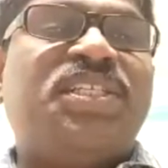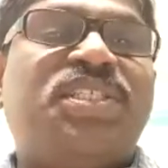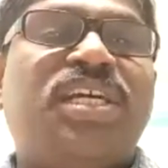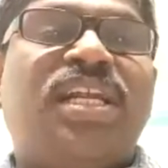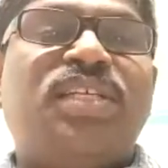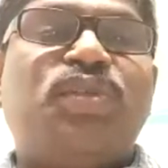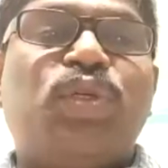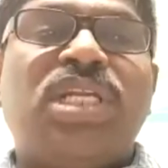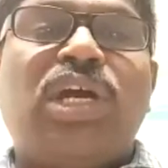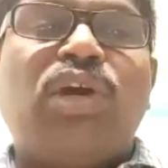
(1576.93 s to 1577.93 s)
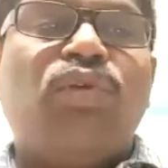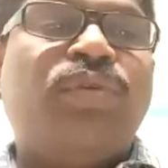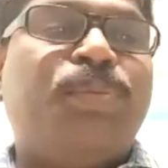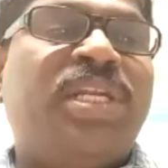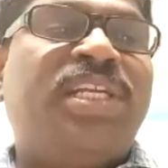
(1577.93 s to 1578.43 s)
Krishnan and the social
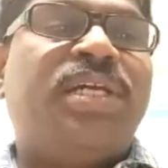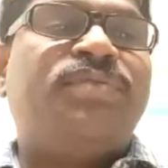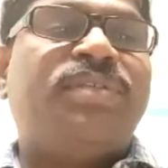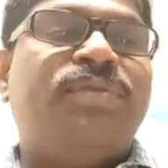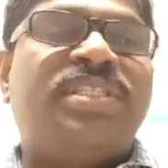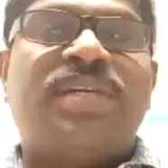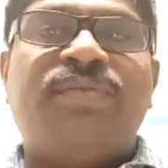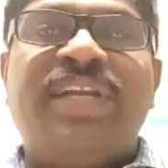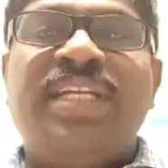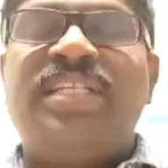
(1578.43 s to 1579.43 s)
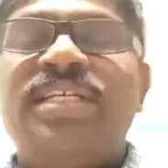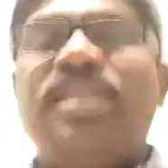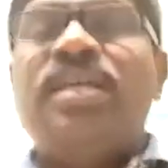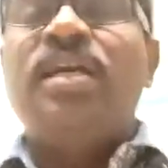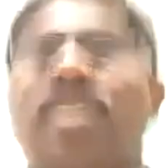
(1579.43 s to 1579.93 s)
accountability of civil servant.
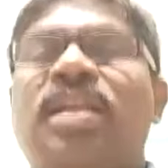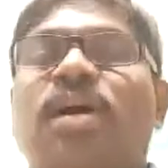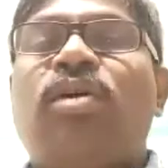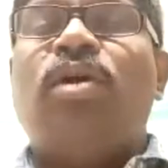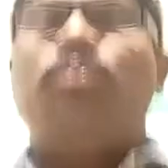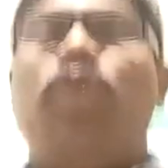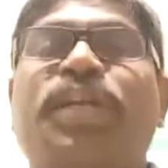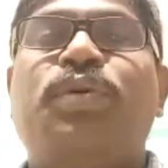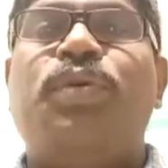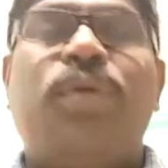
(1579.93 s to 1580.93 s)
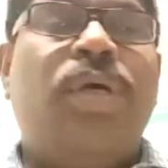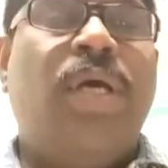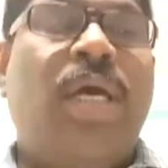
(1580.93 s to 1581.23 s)
Now I'm going to